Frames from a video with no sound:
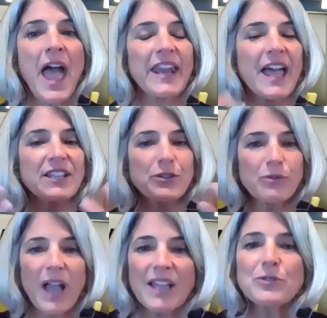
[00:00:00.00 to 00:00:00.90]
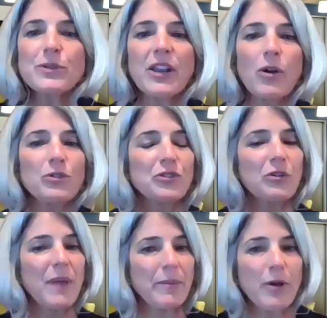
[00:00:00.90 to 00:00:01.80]
And as you get older,
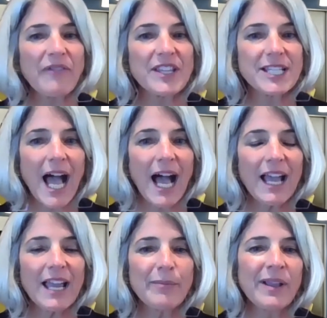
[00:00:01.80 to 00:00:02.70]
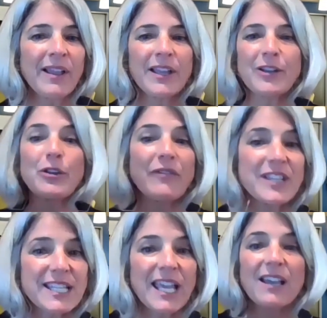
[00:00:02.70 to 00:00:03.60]
maybe you have the time, you have
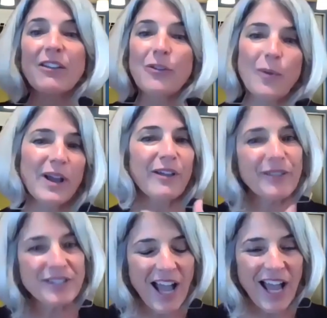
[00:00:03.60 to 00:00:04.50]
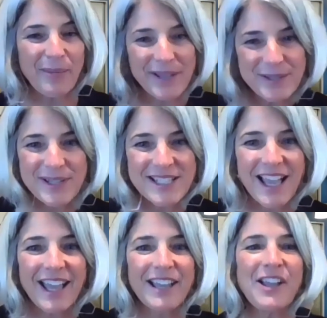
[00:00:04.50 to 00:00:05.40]
the skill, the will, the time, as we
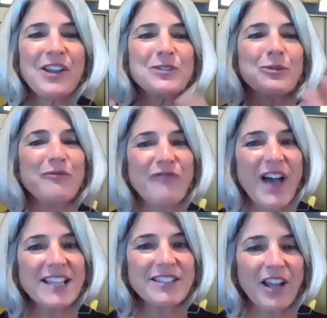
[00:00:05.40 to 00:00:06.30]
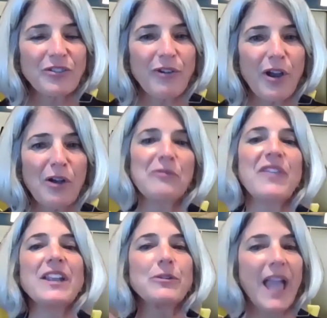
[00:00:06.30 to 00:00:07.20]
say, to invest on your own,
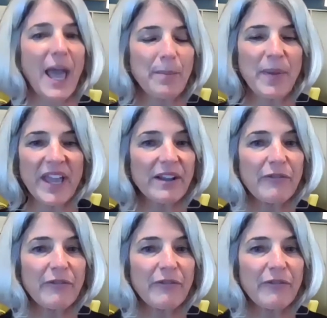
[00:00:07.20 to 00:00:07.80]
then you can pick